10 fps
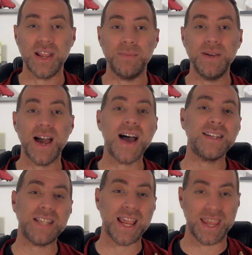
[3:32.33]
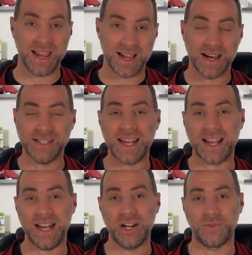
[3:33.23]
him not taking a second
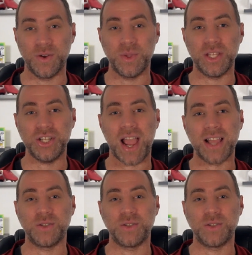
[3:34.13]
interview with the Jags,